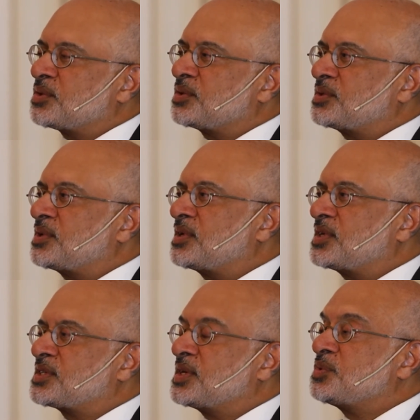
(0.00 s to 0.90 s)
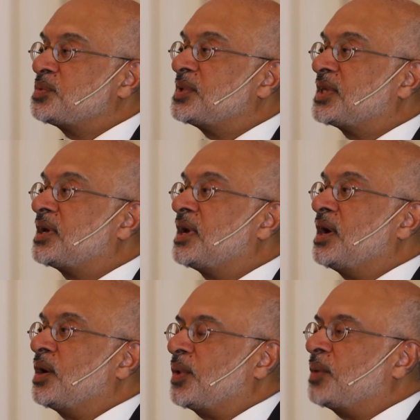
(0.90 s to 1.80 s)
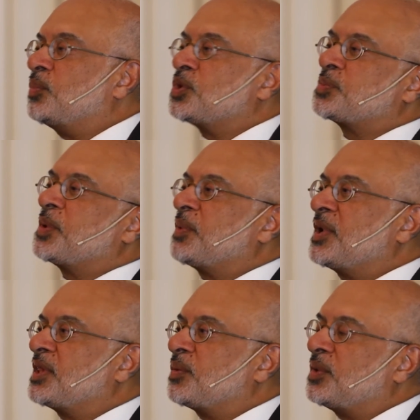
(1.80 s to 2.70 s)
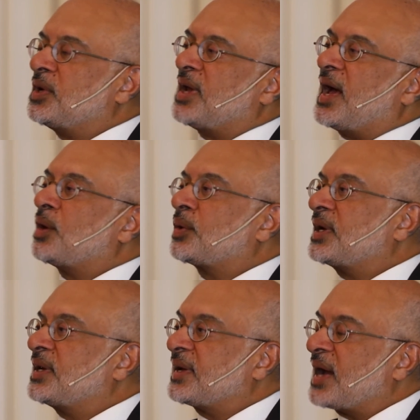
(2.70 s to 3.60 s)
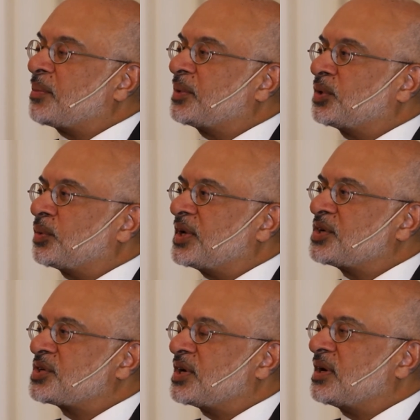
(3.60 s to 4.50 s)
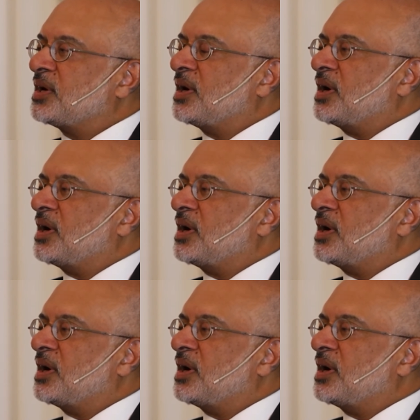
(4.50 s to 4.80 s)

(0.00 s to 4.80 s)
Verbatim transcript: So it, it, just seems to me that when most people in the world are allocating capital to Asia,